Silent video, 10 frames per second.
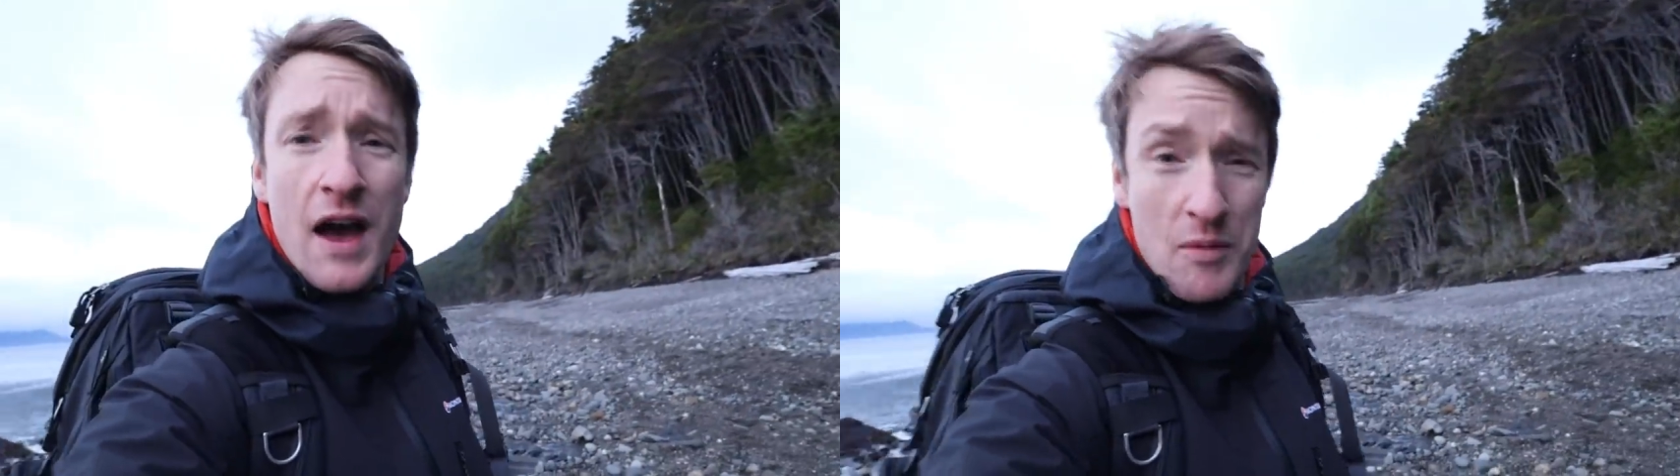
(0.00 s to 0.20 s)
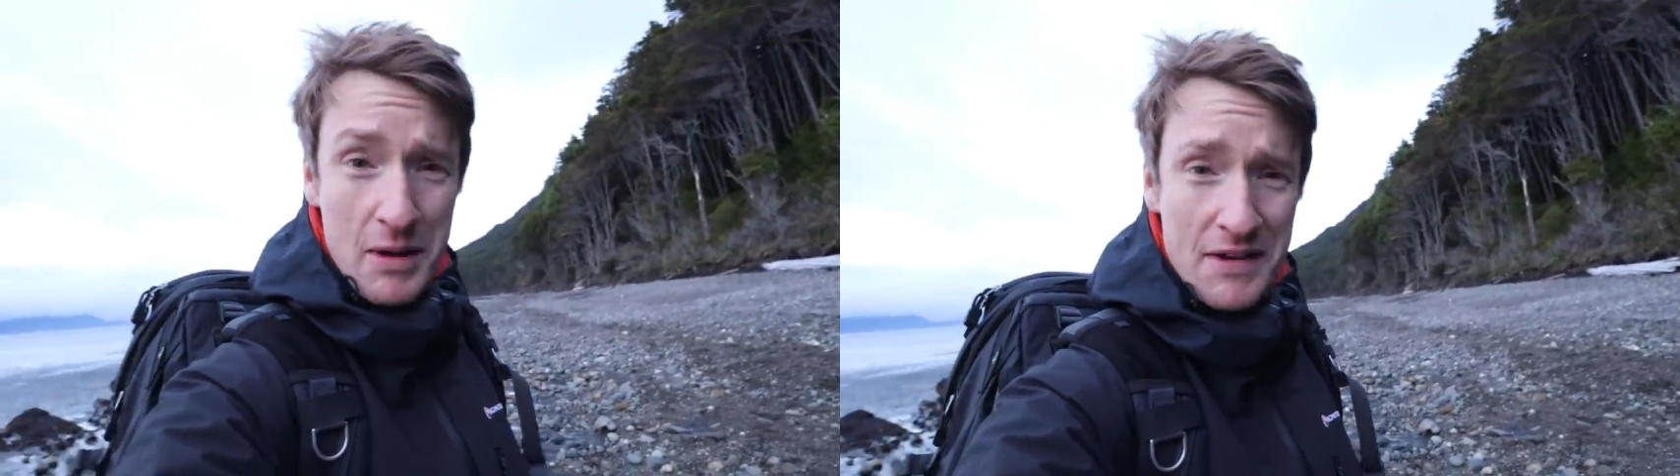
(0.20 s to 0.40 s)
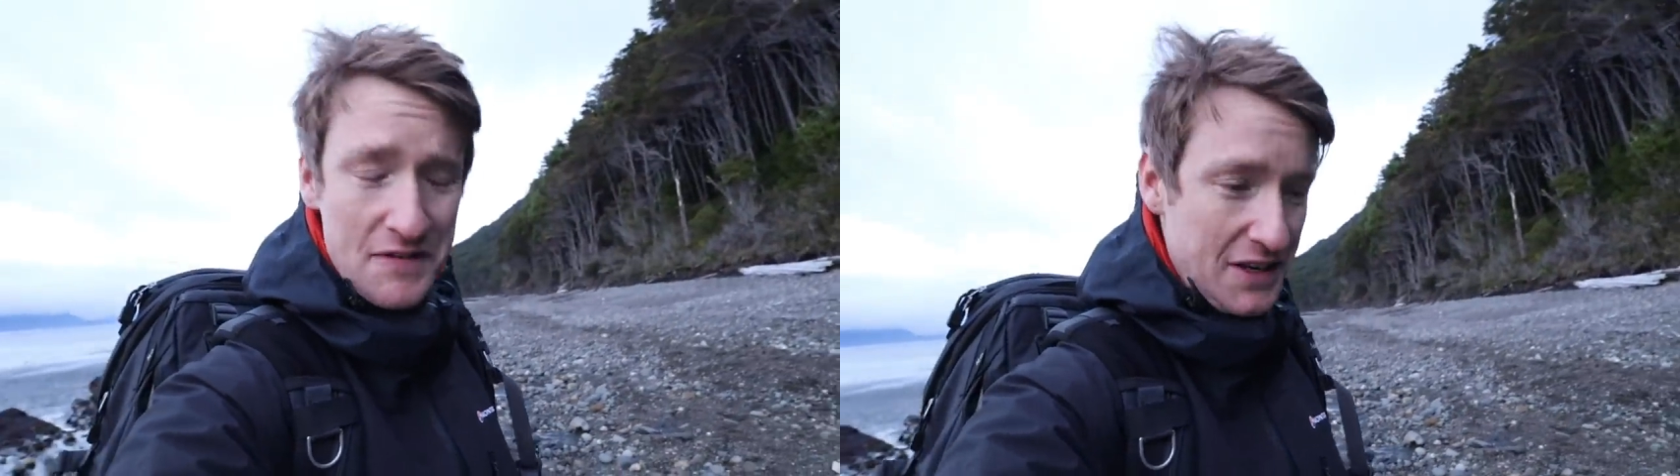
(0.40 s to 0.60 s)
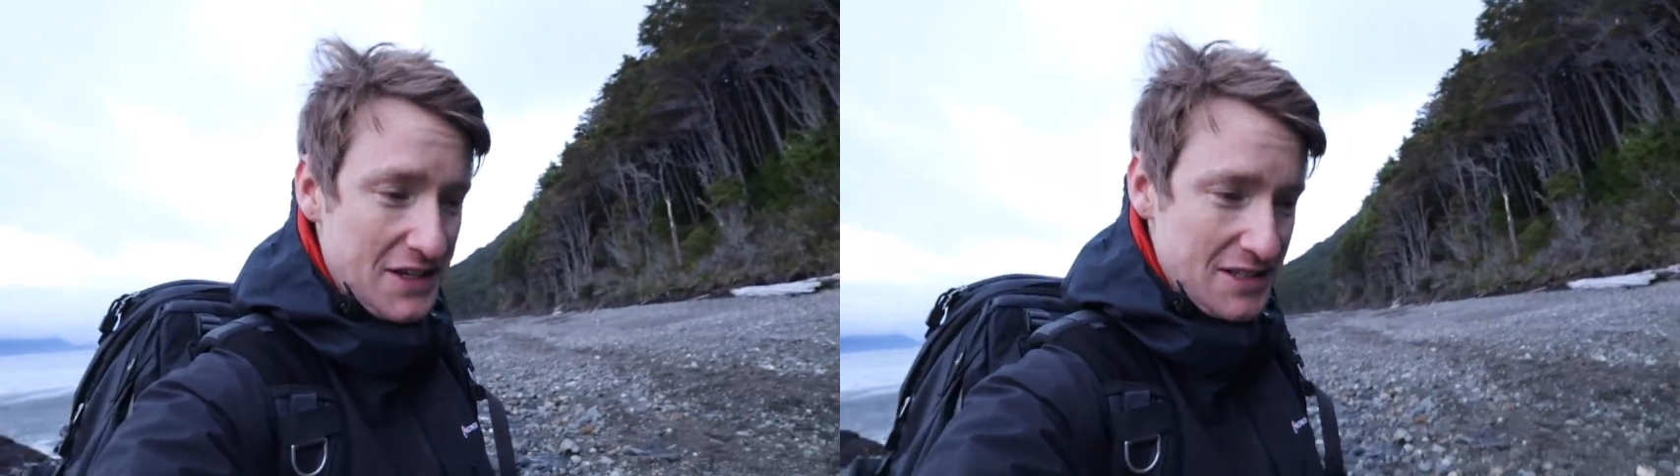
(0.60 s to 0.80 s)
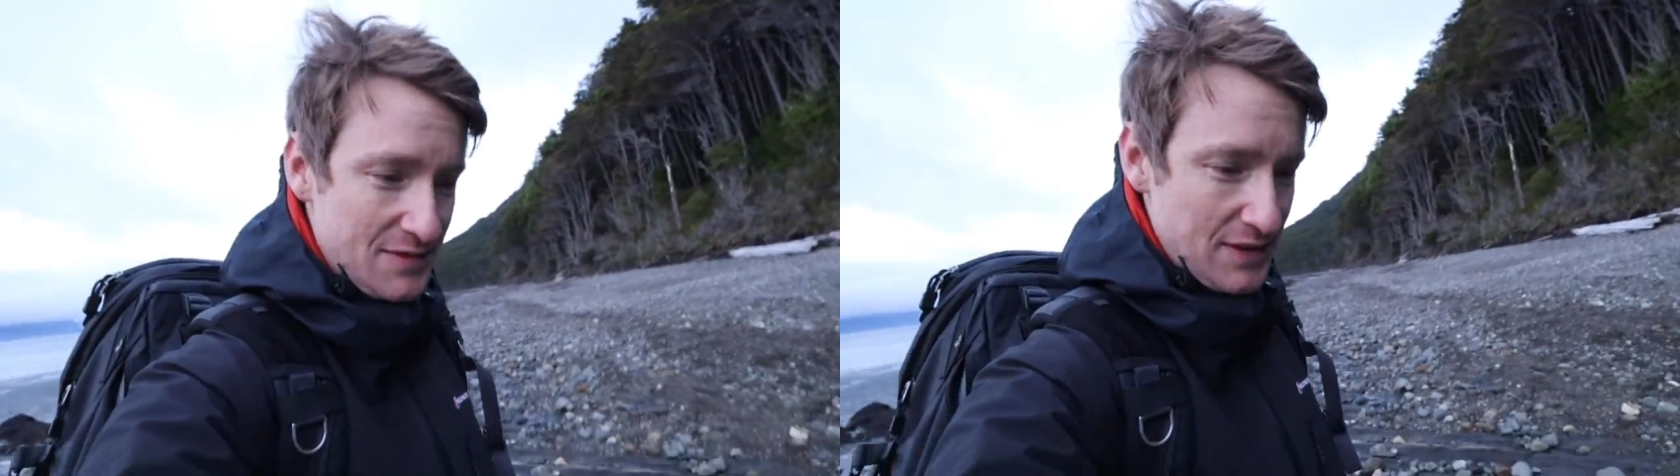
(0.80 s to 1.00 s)
and we can
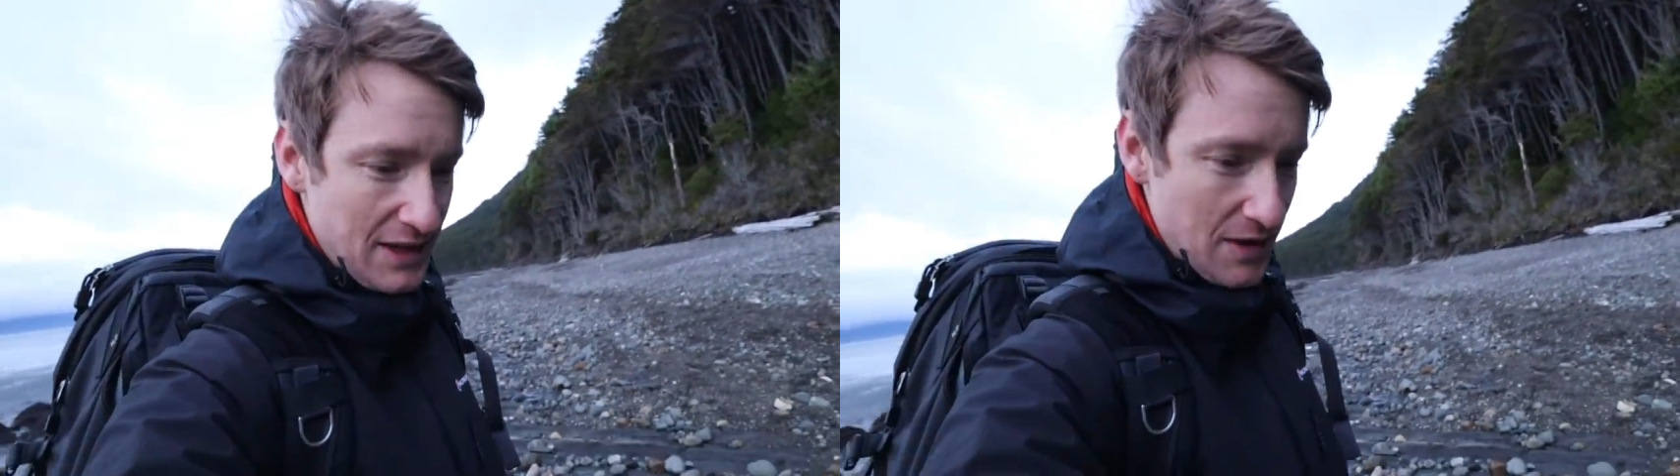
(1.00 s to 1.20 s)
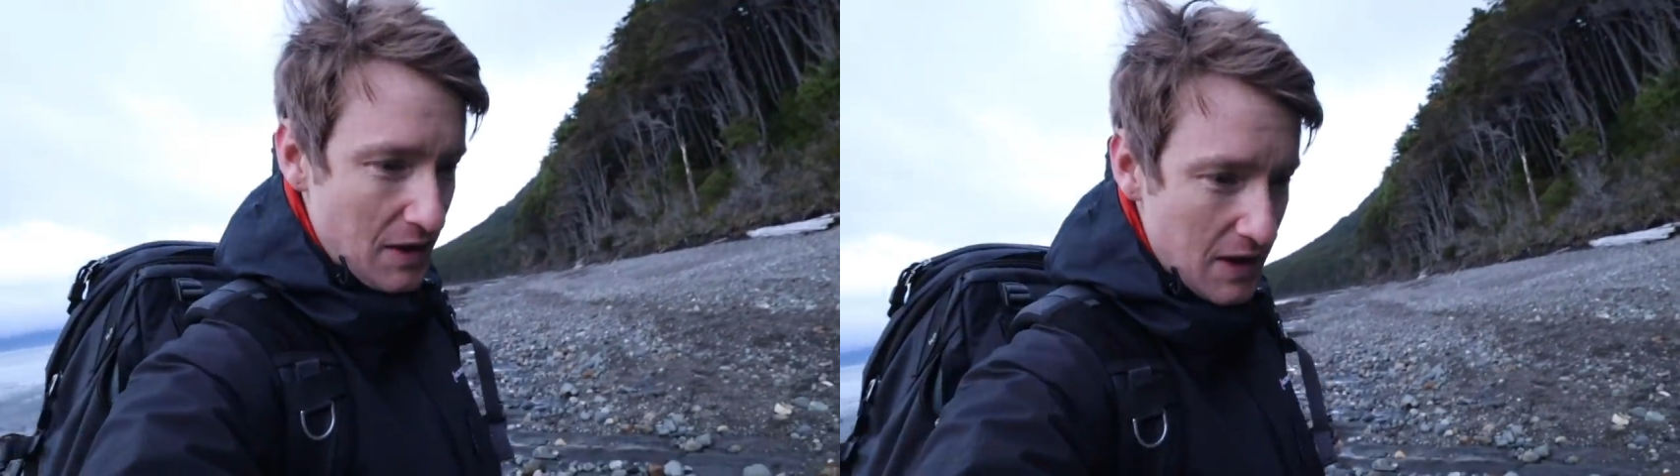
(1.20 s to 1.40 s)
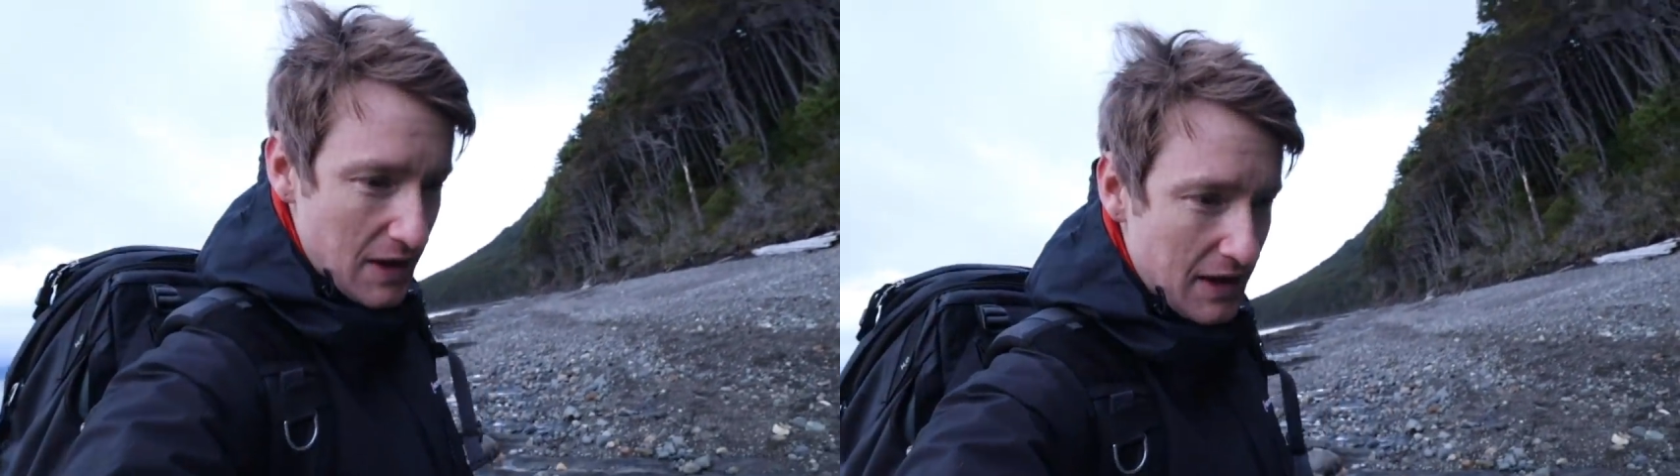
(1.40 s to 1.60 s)
finish this video.